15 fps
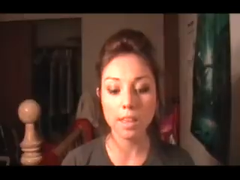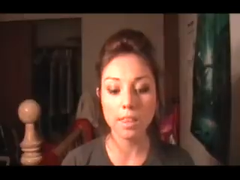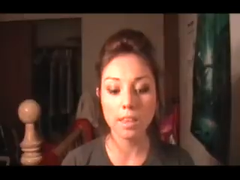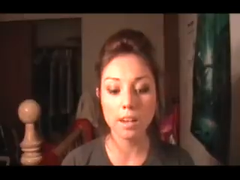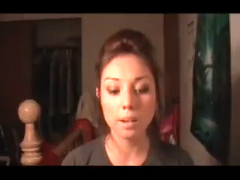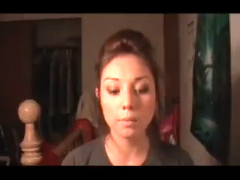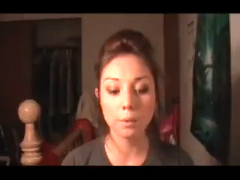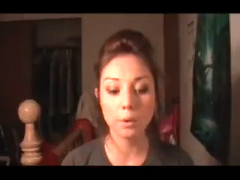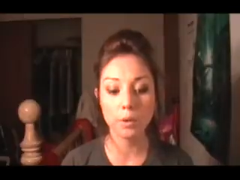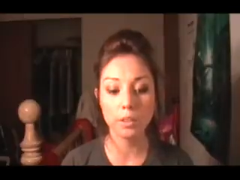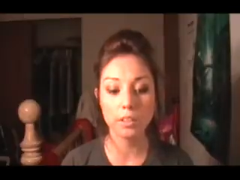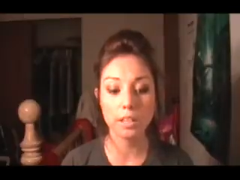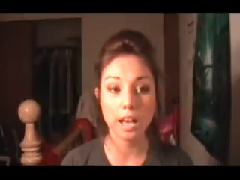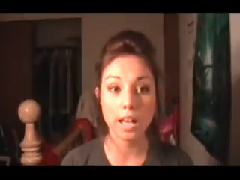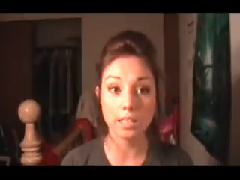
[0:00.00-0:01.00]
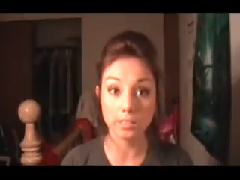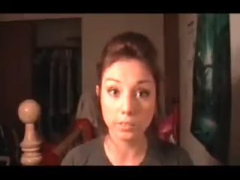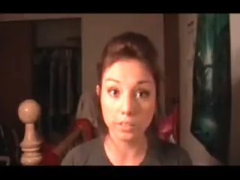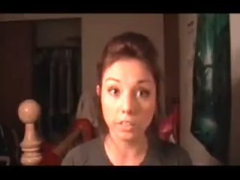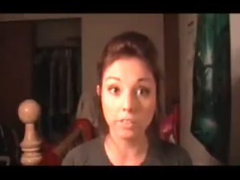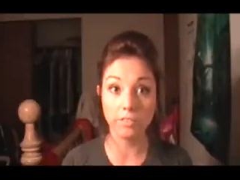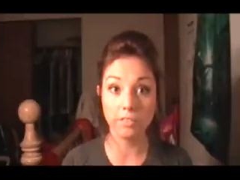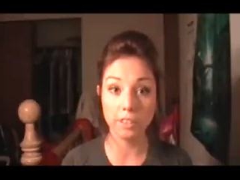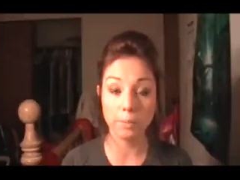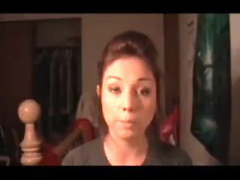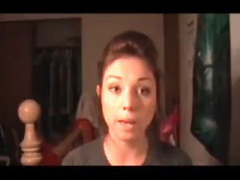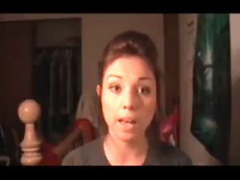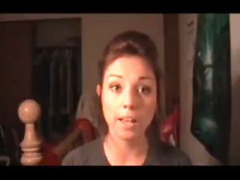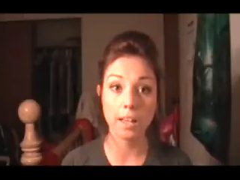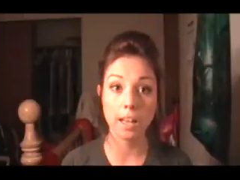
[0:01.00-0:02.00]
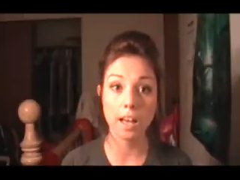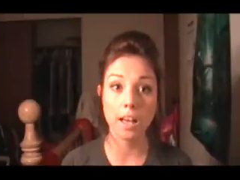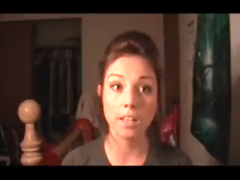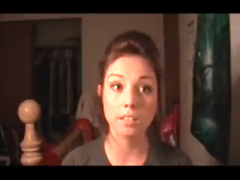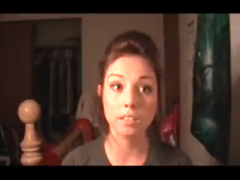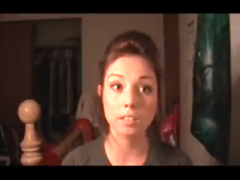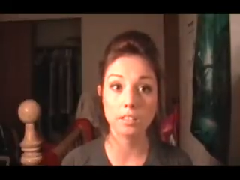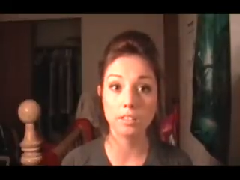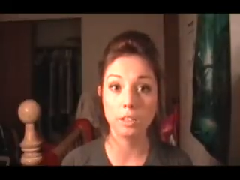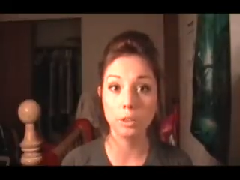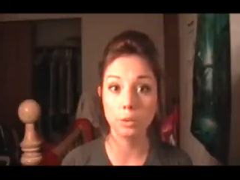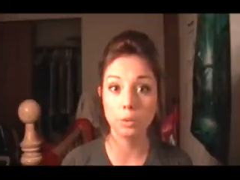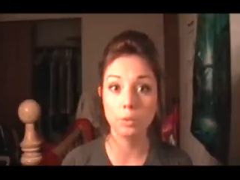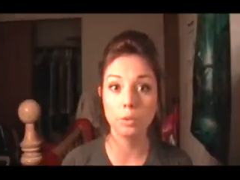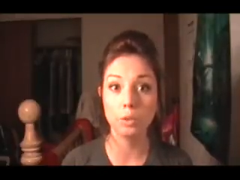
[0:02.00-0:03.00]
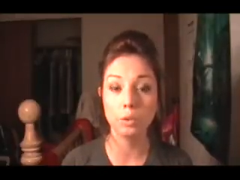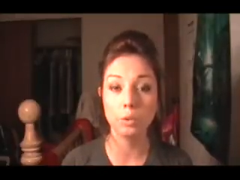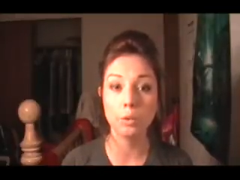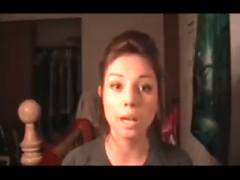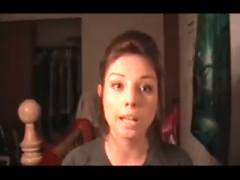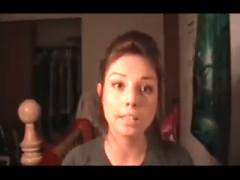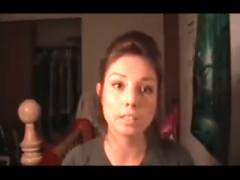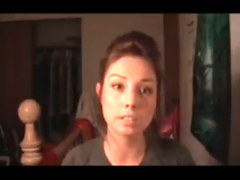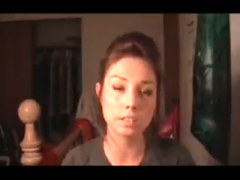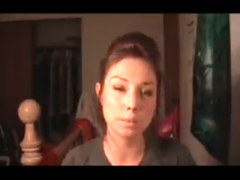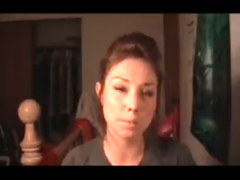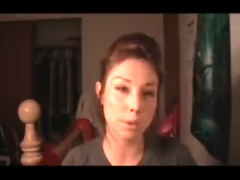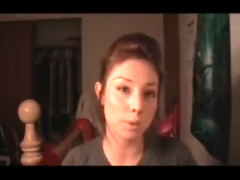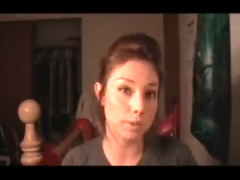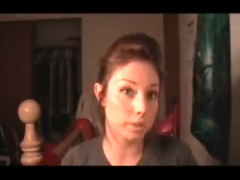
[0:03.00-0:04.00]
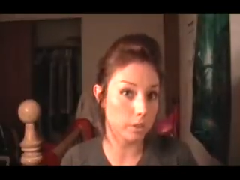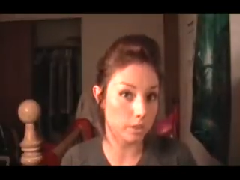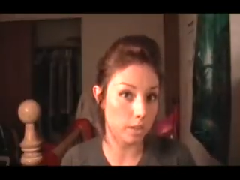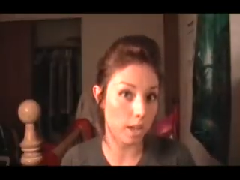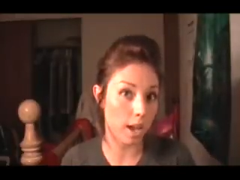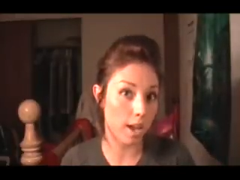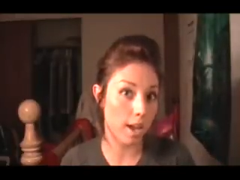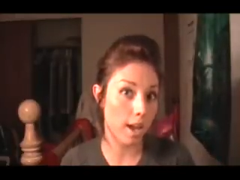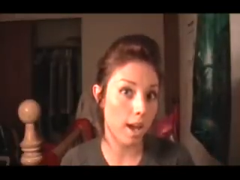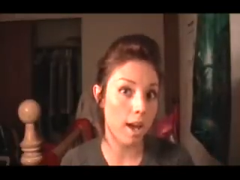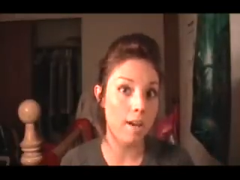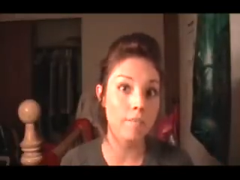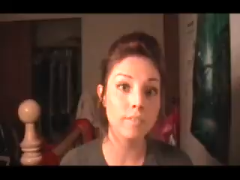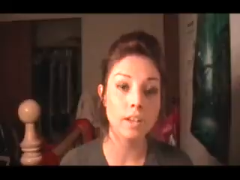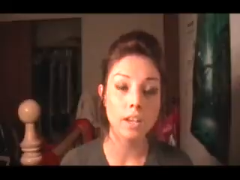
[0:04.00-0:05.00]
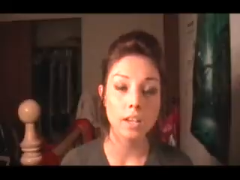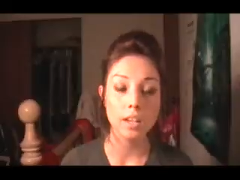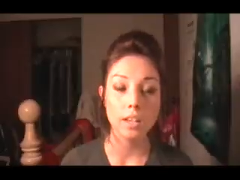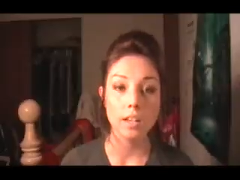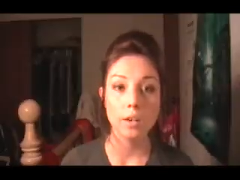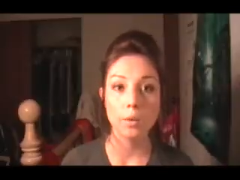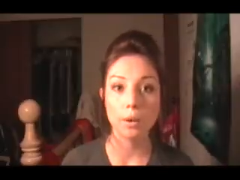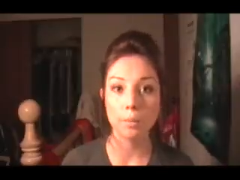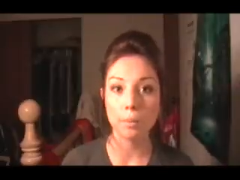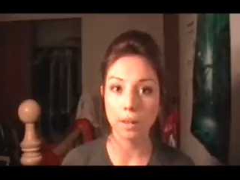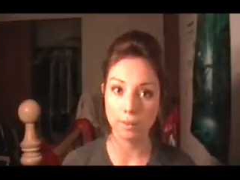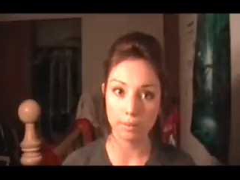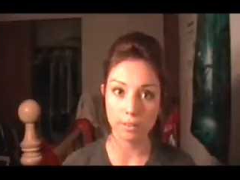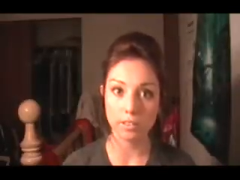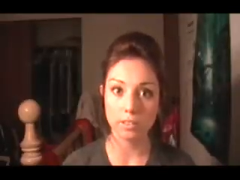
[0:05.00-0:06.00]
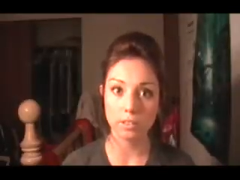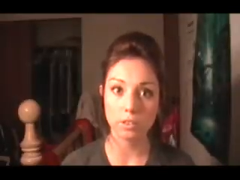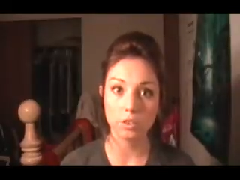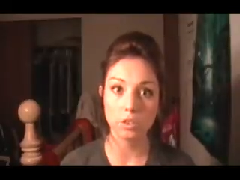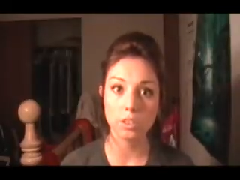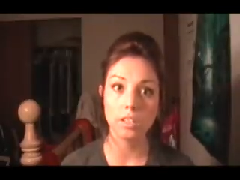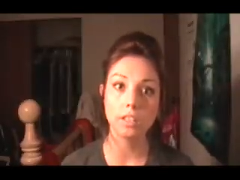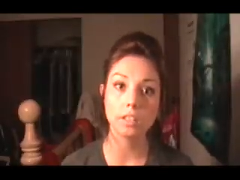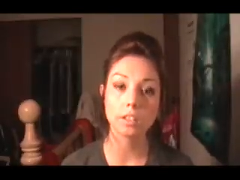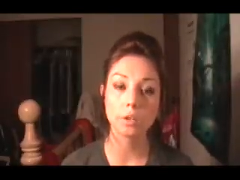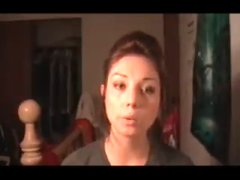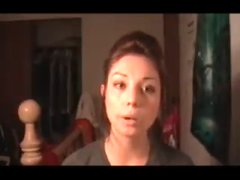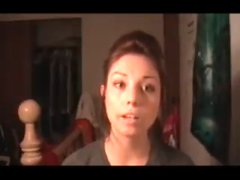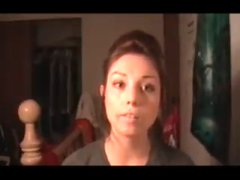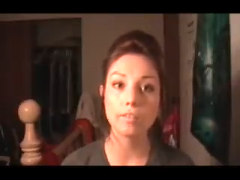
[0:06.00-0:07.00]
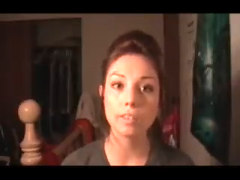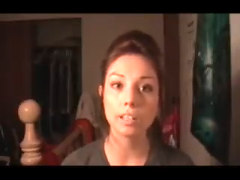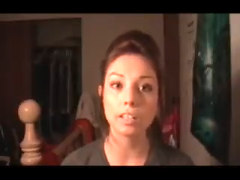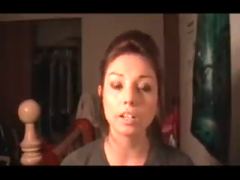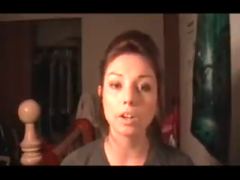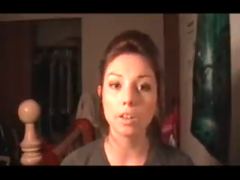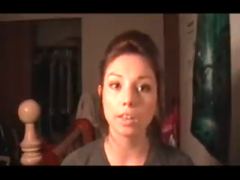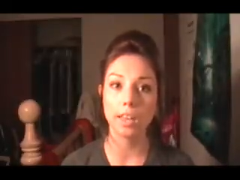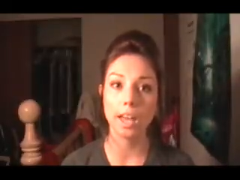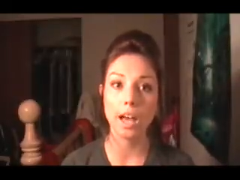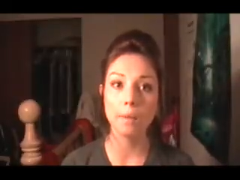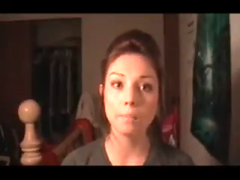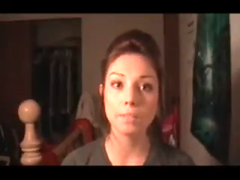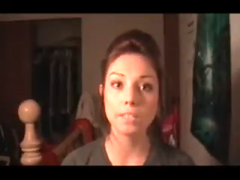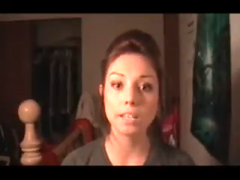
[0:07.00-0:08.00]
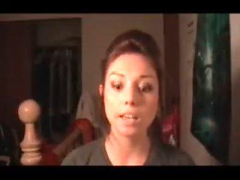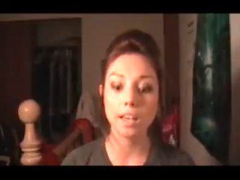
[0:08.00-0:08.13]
And then I'm going to ask for your feedback, ask you to answer some of the questions I have where my research didn't quite fill in all the gaps.